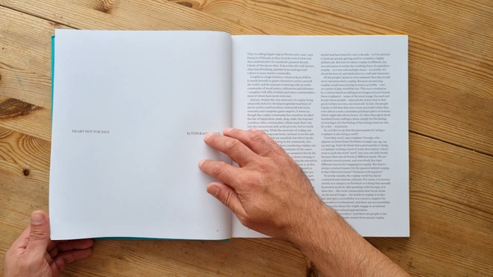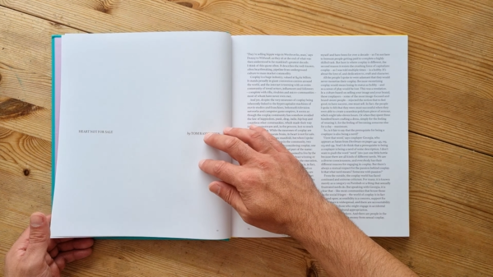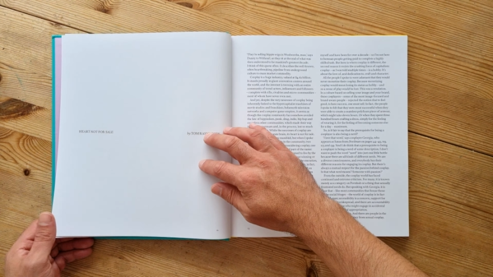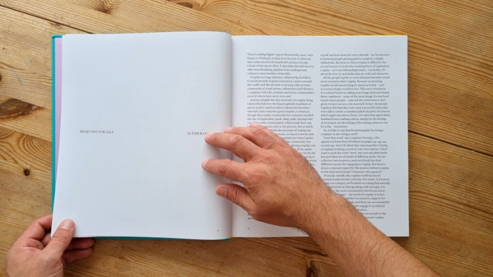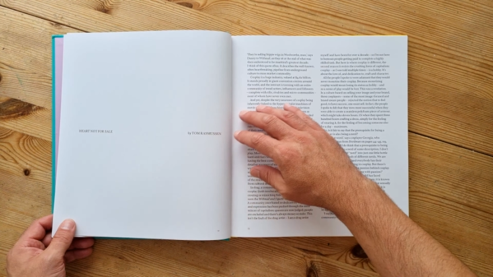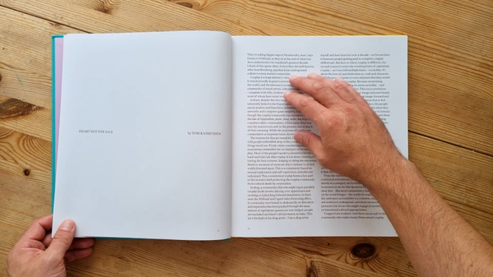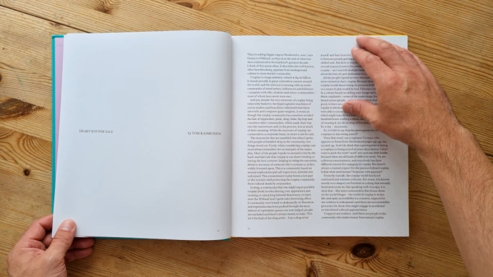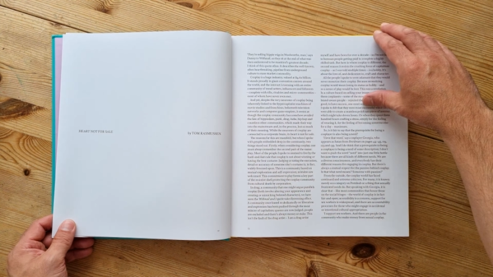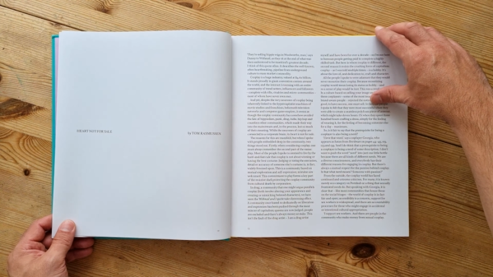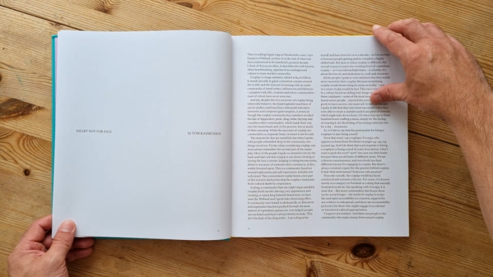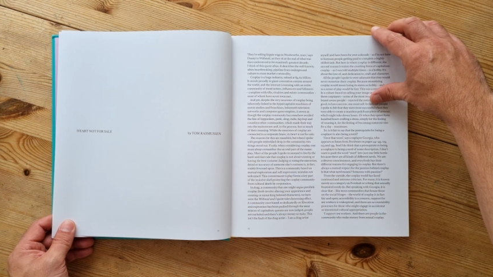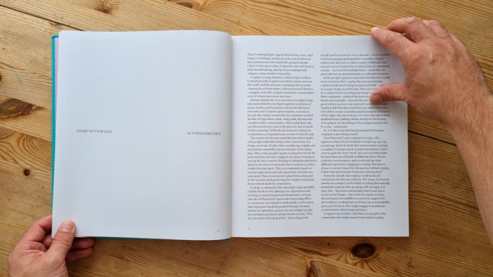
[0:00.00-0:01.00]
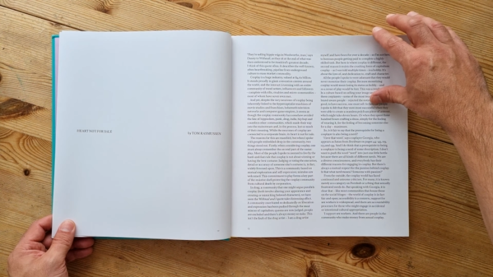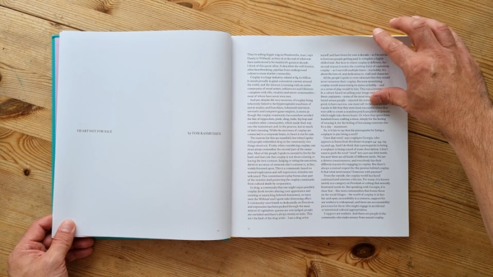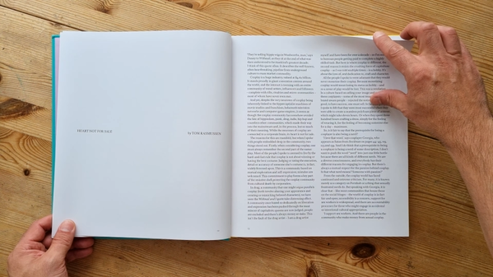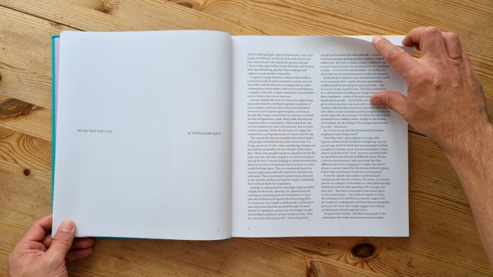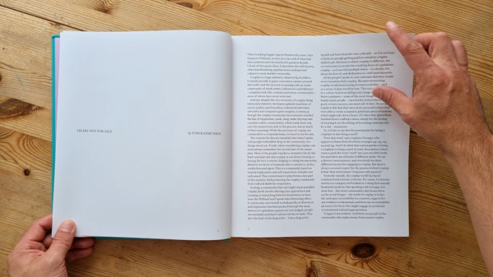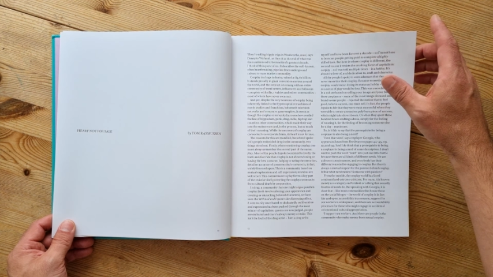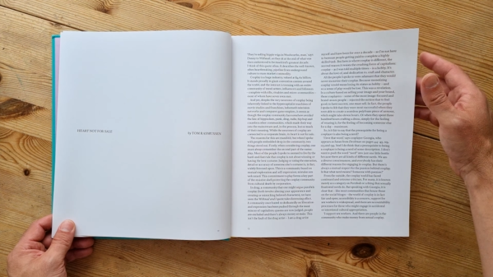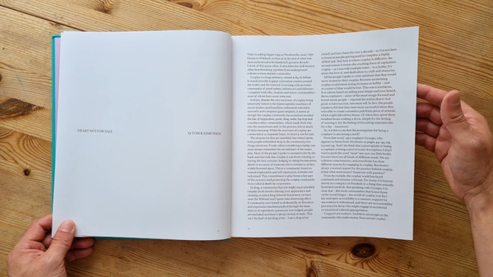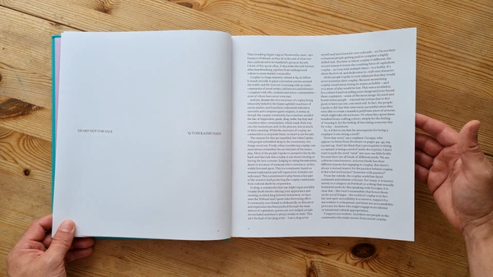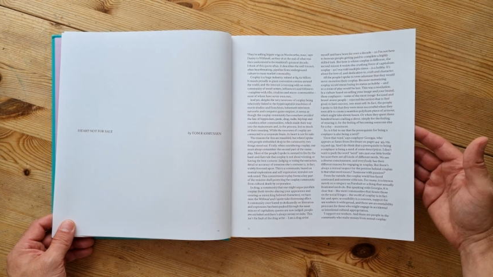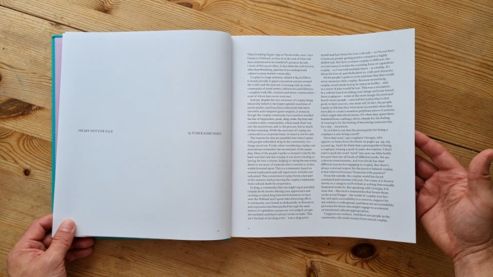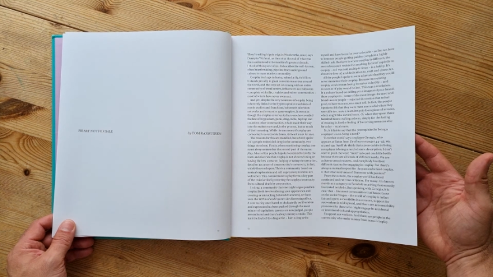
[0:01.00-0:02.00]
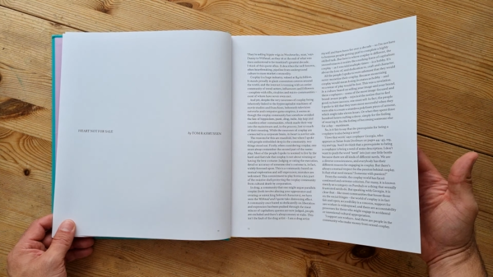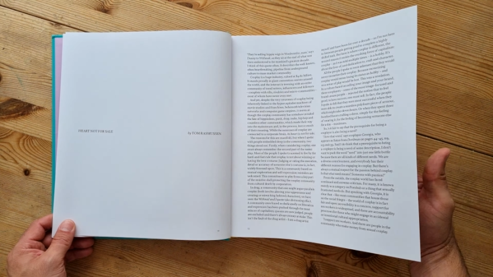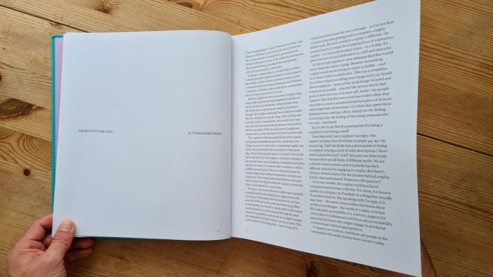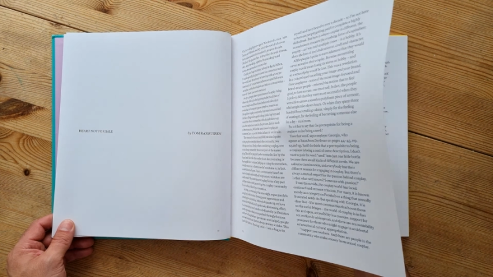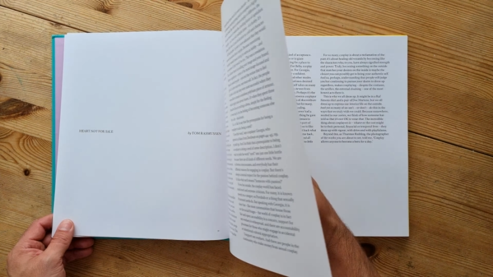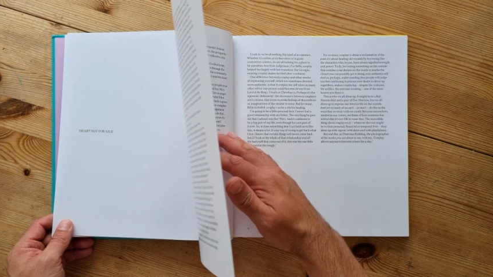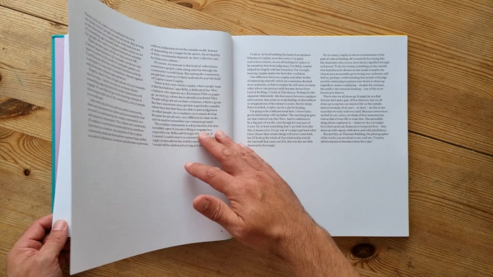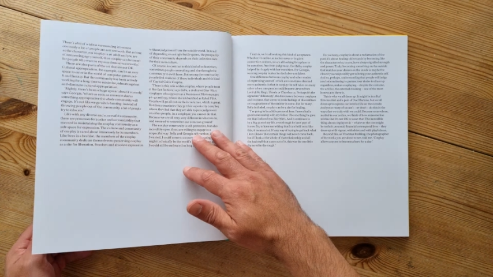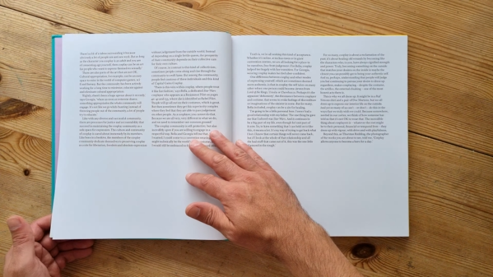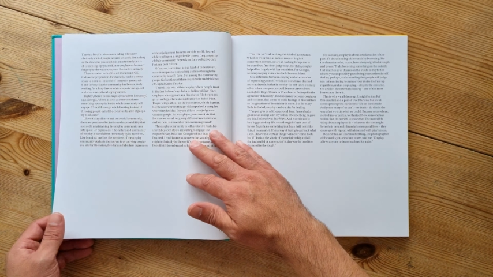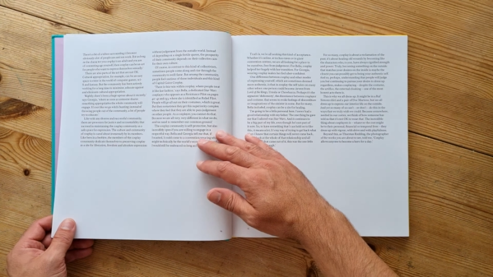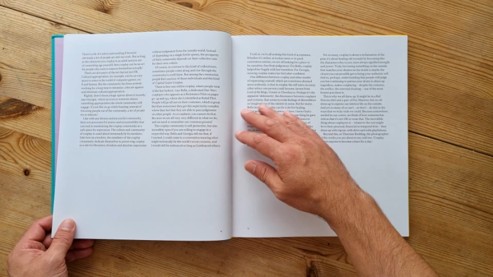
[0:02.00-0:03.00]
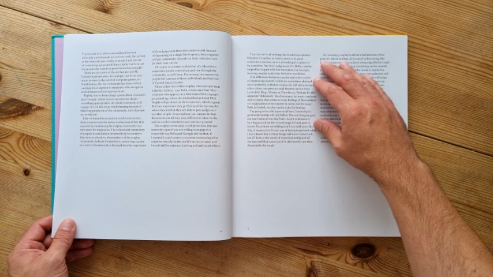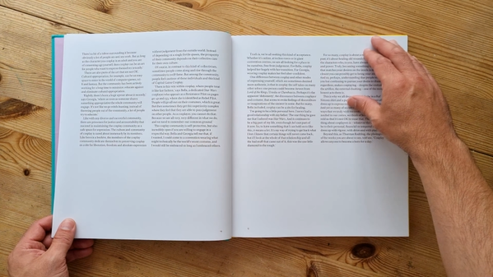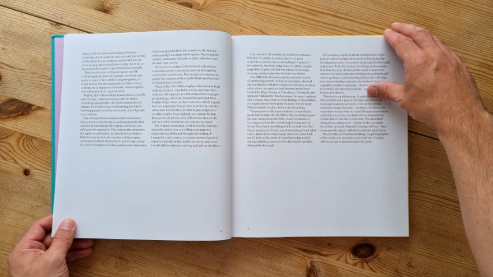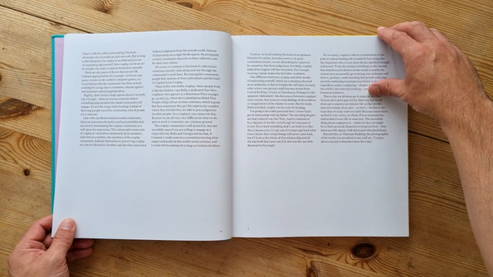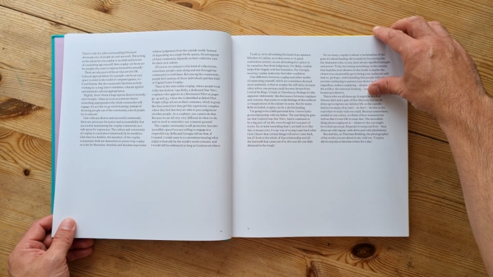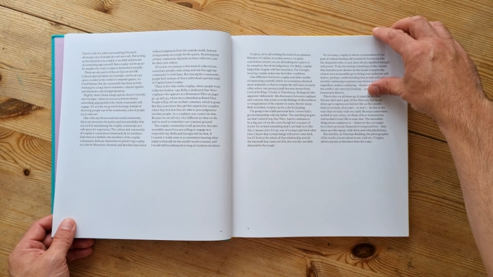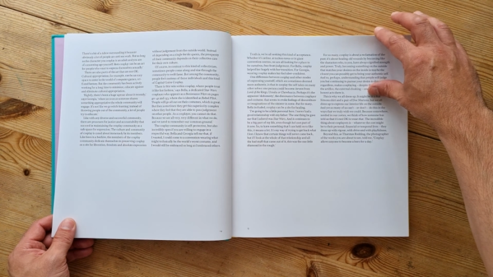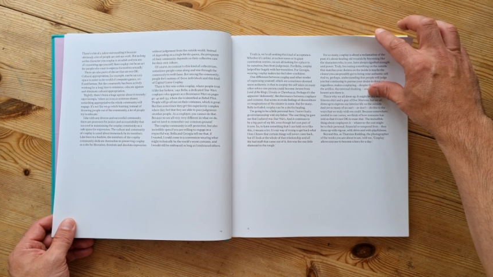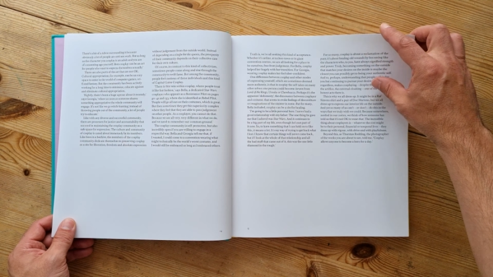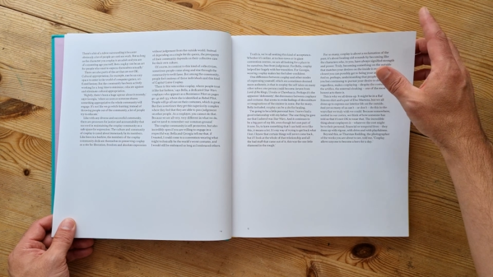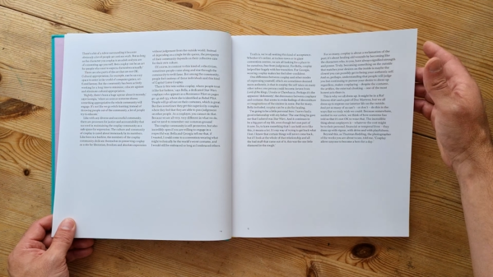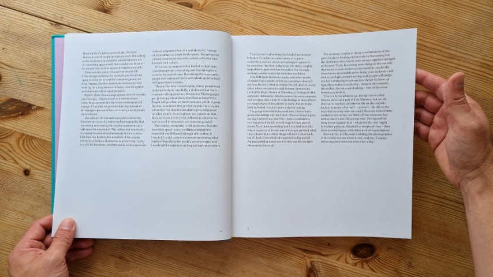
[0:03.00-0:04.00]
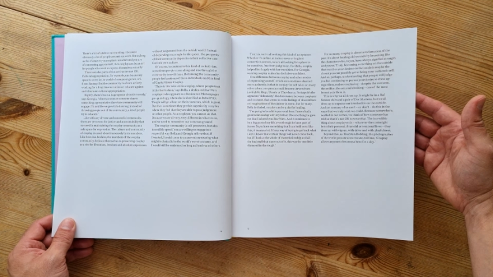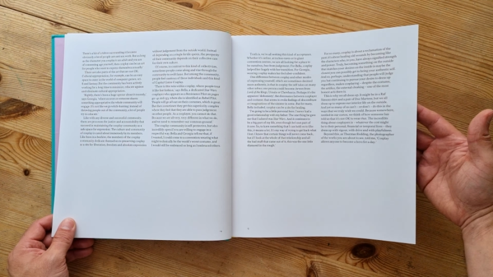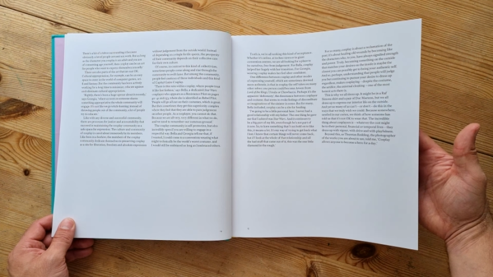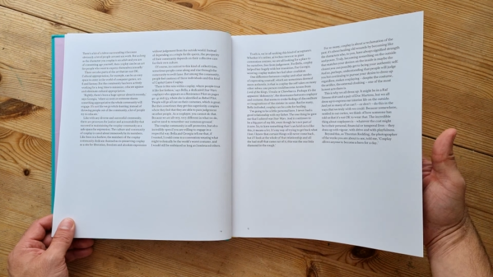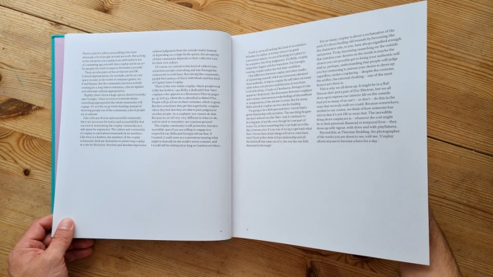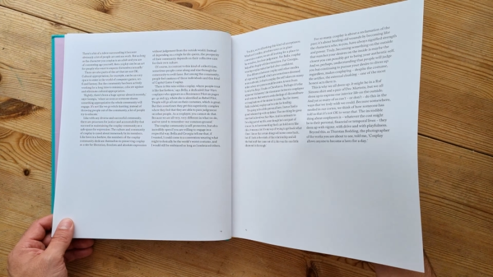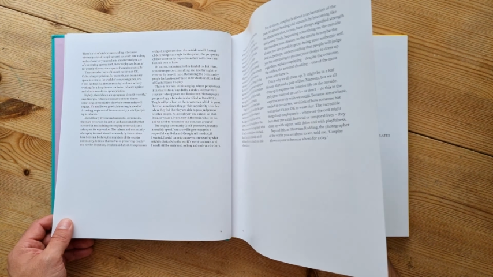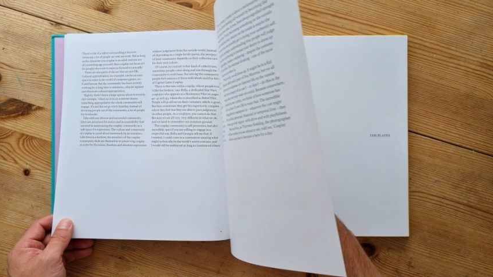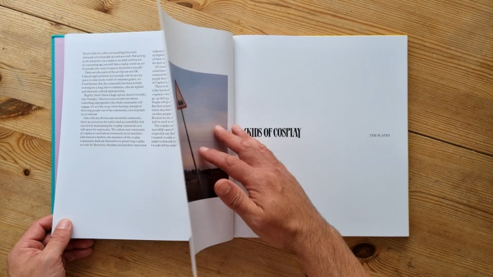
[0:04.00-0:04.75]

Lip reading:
(no speaker visible)